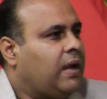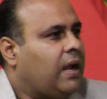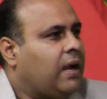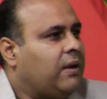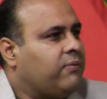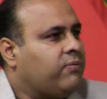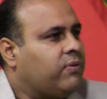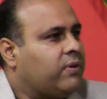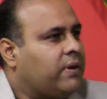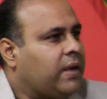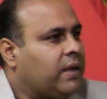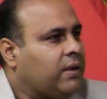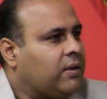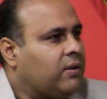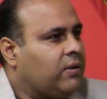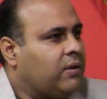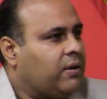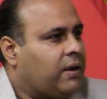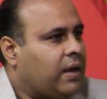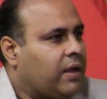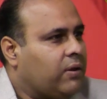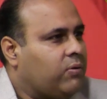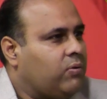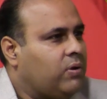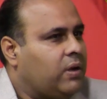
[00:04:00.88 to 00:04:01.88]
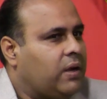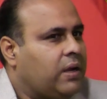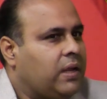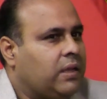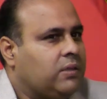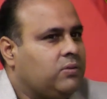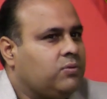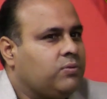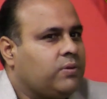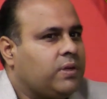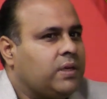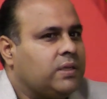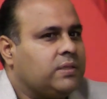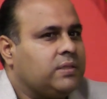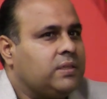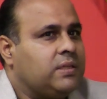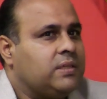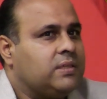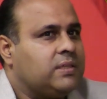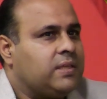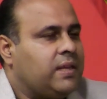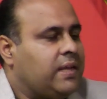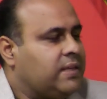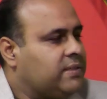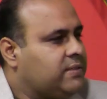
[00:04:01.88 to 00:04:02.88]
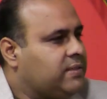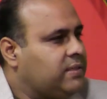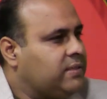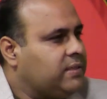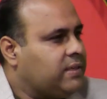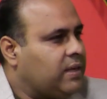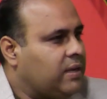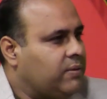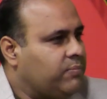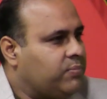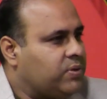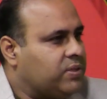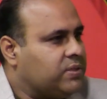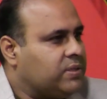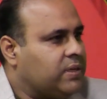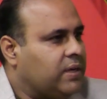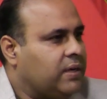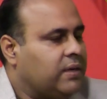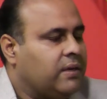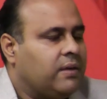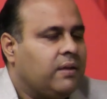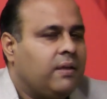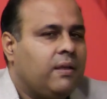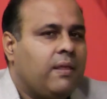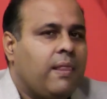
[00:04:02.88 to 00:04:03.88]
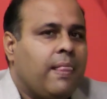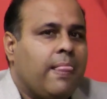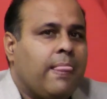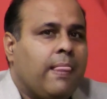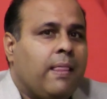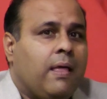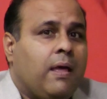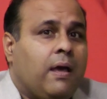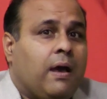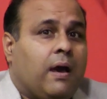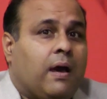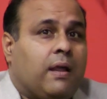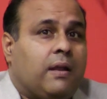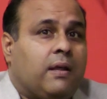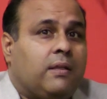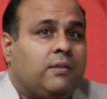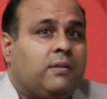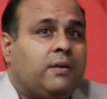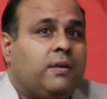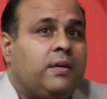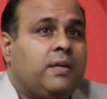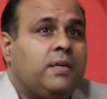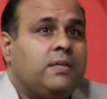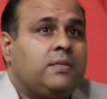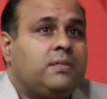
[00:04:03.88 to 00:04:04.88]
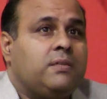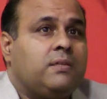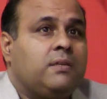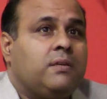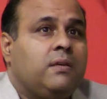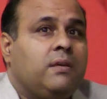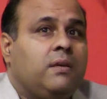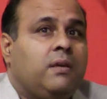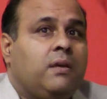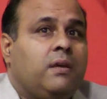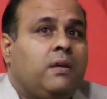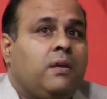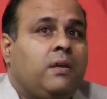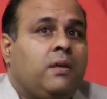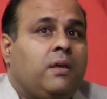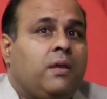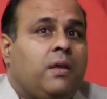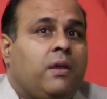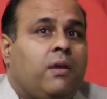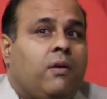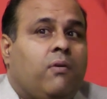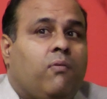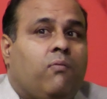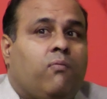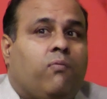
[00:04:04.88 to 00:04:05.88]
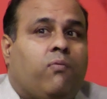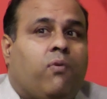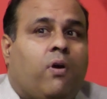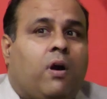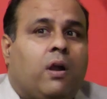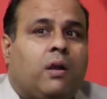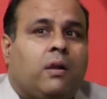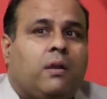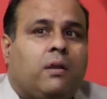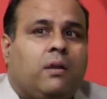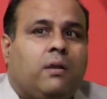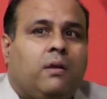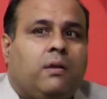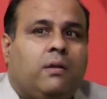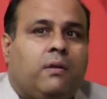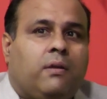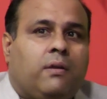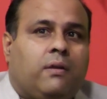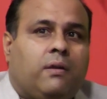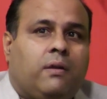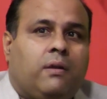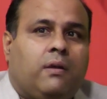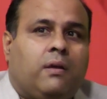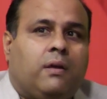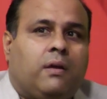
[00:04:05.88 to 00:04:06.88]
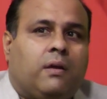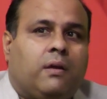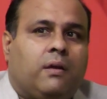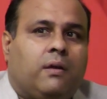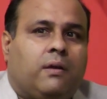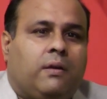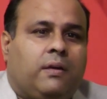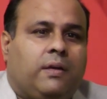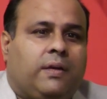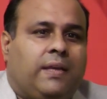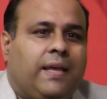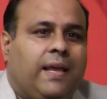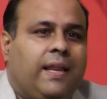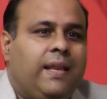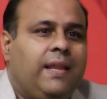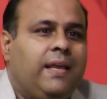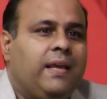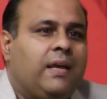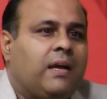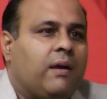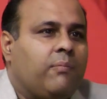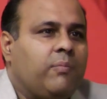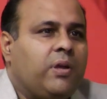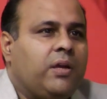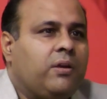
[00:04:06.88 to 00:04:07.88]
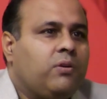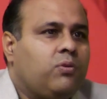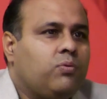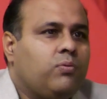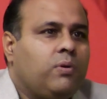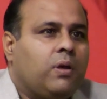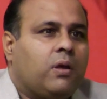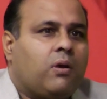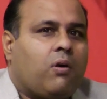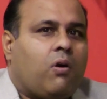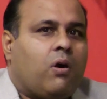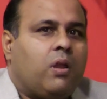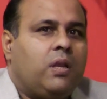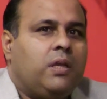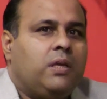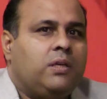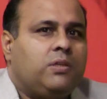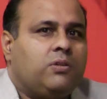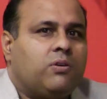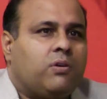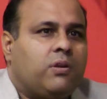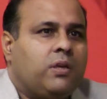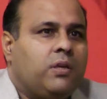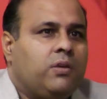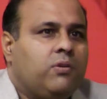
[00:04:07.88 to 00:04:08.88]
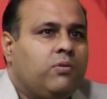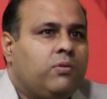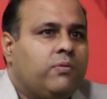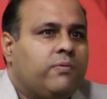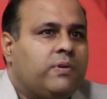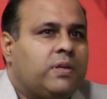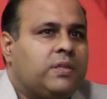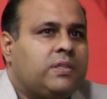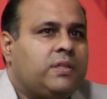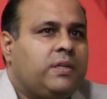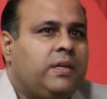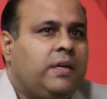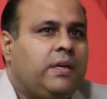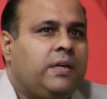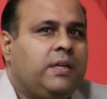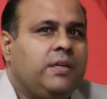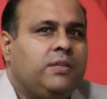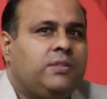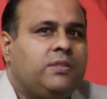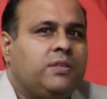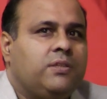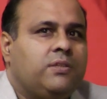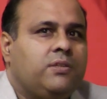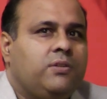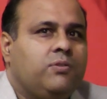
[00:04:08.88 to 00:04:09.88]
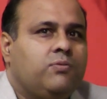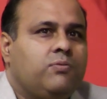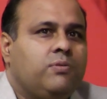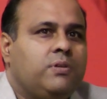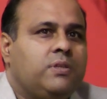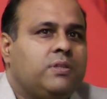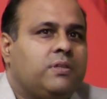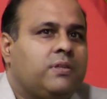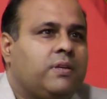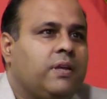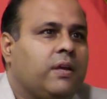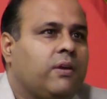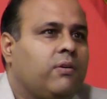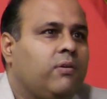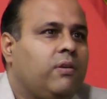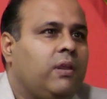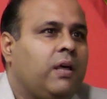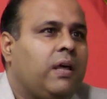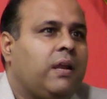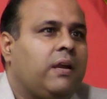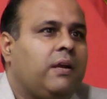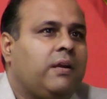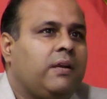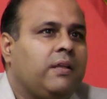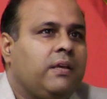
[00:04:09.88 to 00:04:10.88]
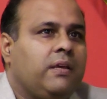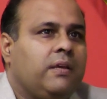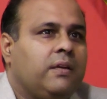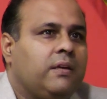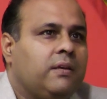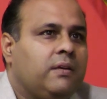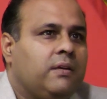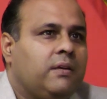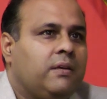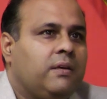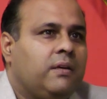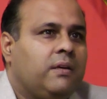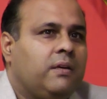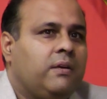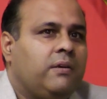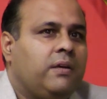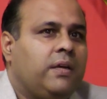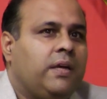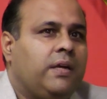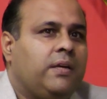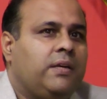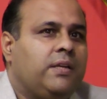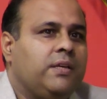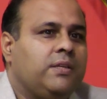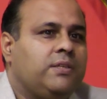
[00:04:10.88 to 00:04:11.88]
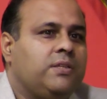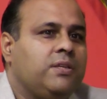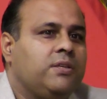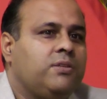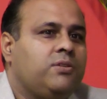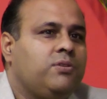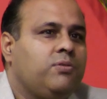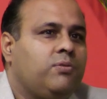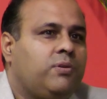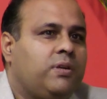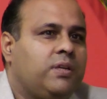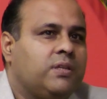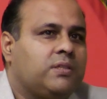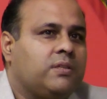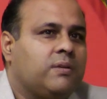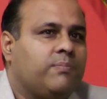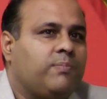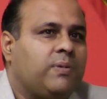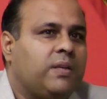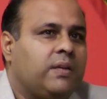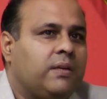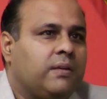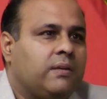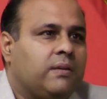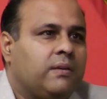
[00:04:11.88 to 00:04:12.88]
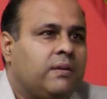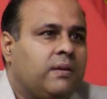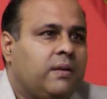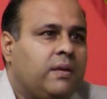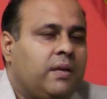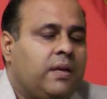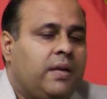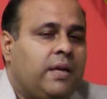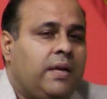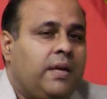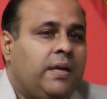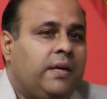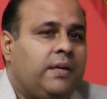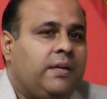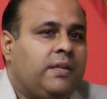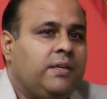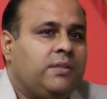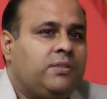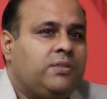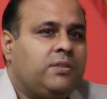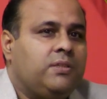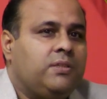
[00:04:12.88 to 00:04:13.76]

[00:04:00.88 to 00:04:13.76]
and for regular education is less than 10%. Another is, what daily coming to a college or a university teaches you is regularity. It teaches you discipline. It